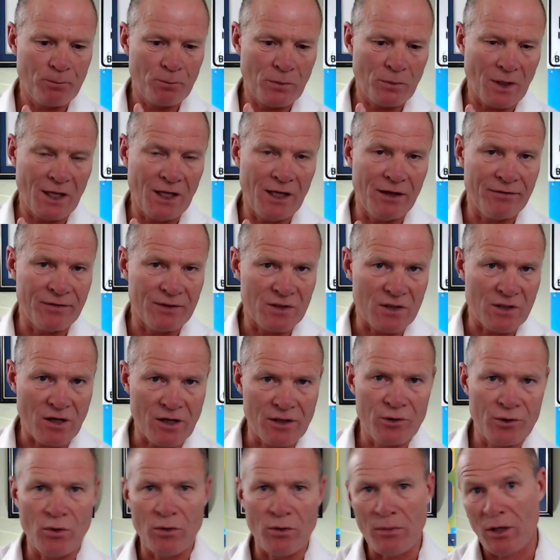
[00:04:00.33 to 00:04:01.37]
if it's
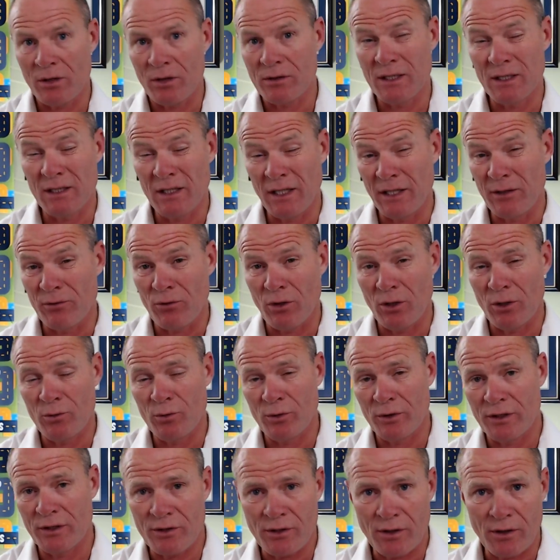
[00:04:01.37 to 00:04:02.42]
onto a multi-lane road where
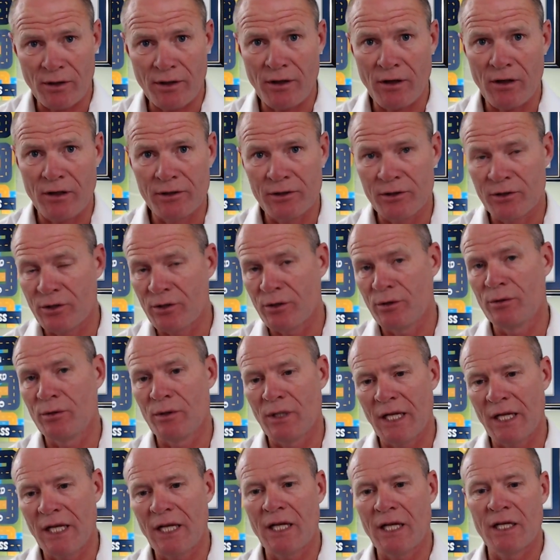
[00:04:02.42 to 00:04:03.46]
they're turning onto two
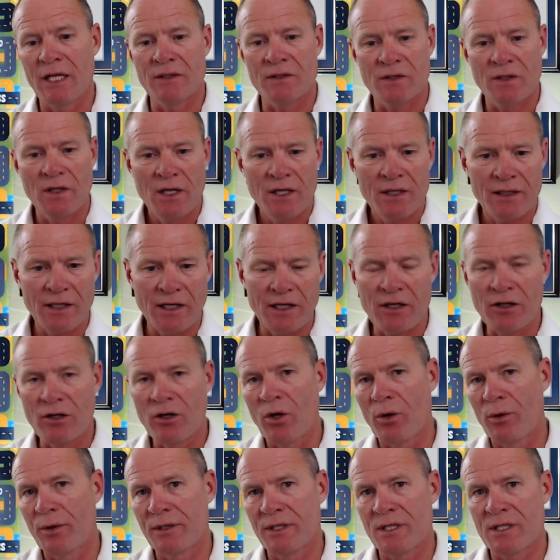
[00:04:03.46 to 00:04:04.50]
lanes, they can
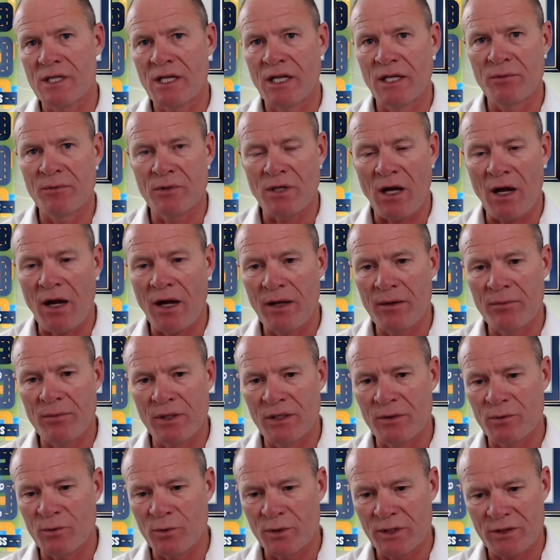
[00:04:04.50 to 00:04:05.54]
go at the same time,
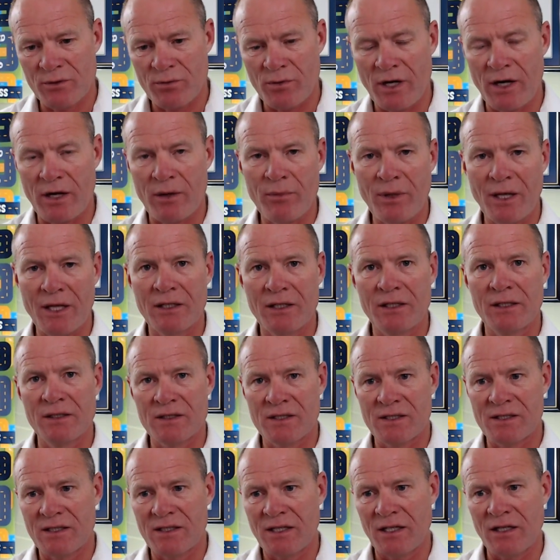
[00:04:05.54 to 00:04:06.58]
but what it's recommended is
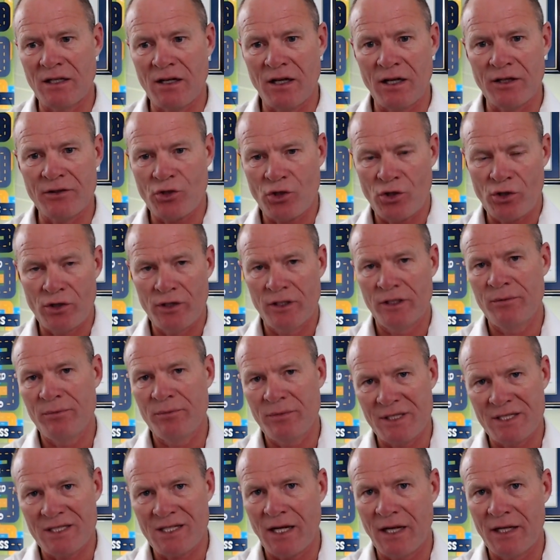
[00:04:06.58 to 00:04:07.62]
that they not turn in
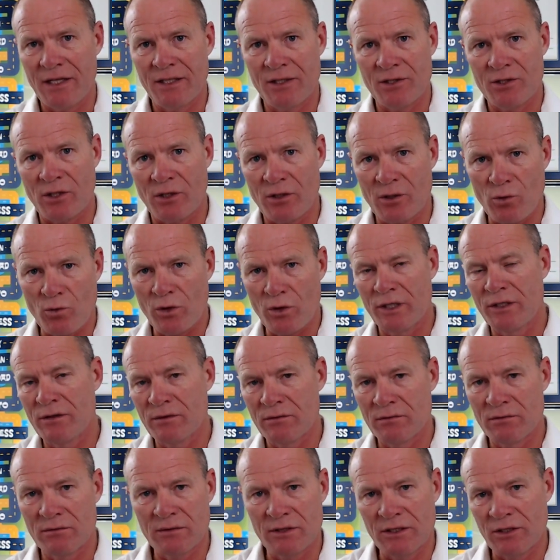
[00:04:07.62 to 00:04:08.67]
beside each other. One,
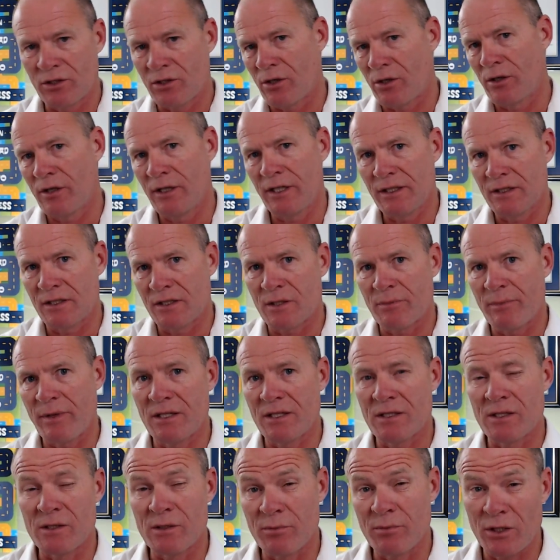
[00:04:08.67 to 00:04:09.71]
you turn in the
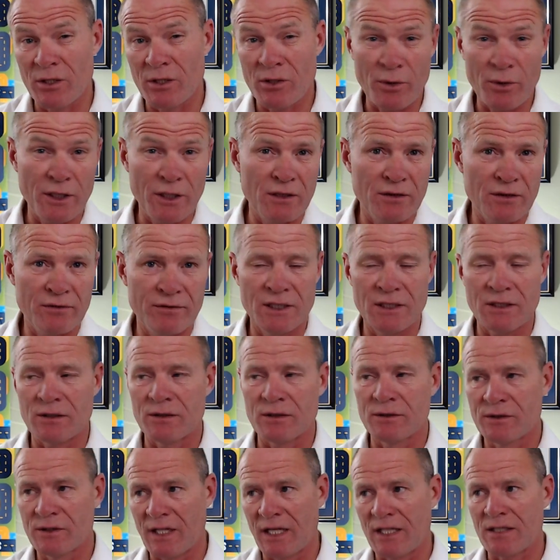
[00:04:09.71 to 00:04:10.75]
spaces between the
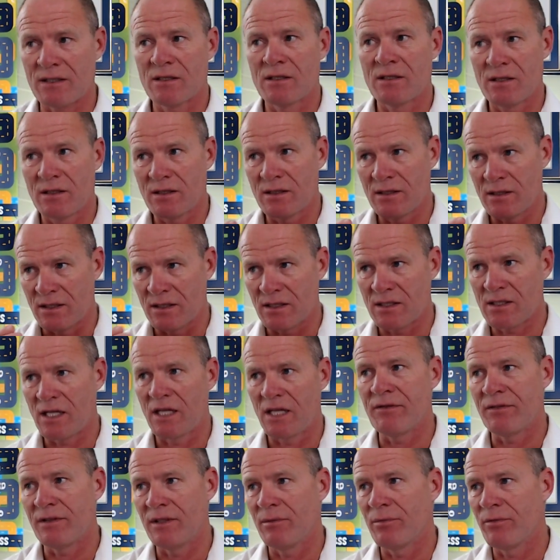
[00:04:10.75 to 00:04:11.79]
vehicles. That's the
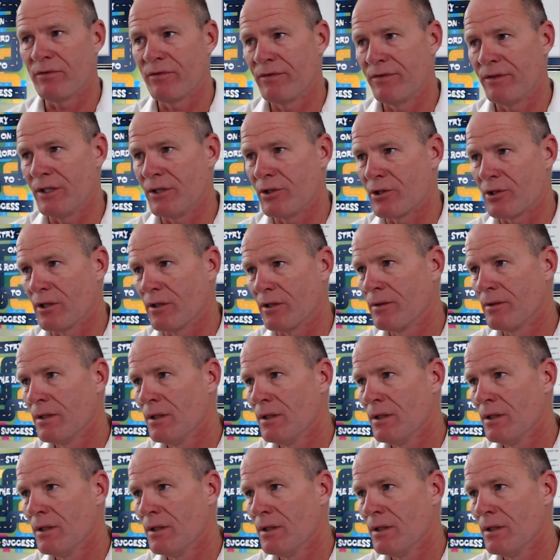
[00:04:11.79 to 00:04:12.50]
safety feature.